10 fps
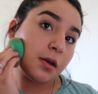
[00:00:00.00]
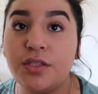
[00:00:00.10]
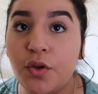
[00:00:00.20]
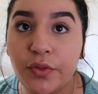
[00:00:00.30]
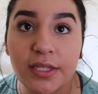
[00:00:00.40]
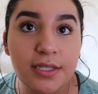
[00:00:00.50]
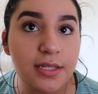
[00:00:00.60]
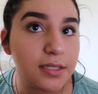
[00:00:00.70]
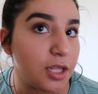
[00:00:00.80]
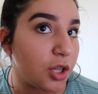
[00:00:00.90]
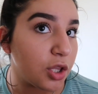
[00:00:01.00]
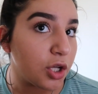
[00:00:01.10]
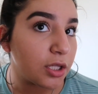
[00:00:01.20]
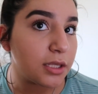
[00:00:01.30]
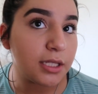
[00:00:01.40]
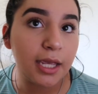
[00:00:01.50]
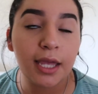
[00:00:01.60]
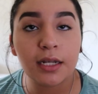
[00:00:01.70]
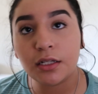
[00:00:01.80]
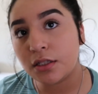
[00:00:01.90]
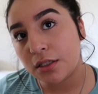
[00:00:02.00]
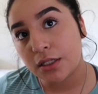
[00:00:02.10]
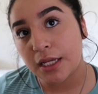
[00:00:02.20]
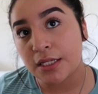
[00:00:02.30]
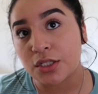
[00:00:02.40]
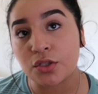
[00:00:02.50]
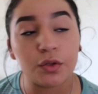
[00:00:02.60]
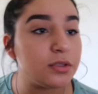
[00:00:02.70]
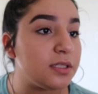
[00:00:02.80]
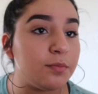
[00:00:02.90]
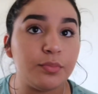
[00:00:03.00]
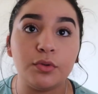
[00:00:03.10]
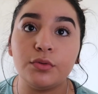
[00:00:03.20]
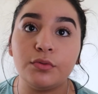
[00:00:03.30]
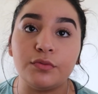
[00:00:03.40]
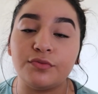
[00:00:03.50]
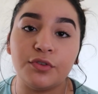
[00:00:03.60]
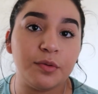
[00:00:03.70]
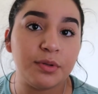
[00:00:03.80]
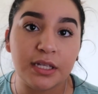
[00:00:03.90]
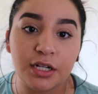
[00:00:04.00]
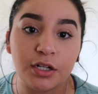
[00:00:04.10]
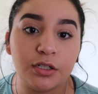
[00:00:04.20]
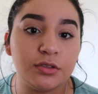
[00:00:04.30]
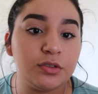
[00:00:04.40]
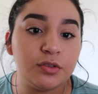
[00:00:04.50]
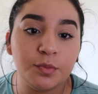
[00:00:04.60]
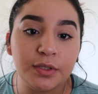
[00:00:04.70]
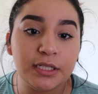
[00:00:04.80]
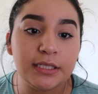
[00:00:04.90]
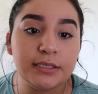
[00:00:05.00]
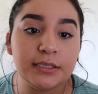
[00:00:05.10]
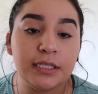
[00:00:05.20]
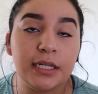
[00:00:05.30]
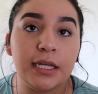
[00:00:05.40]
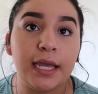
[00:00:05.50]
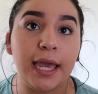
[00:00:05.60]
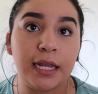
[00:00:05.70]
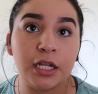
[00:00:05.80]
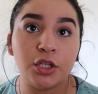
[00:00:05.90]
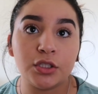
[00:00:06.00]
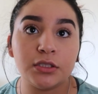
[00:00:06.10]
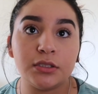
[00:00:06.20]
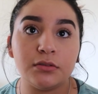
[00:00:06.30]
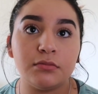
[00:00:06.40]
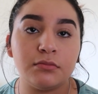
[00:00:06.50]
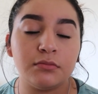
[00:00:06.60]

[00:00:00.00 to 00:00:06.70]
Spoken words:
So this is the look that is so simple for a beginner, super easy, and it looks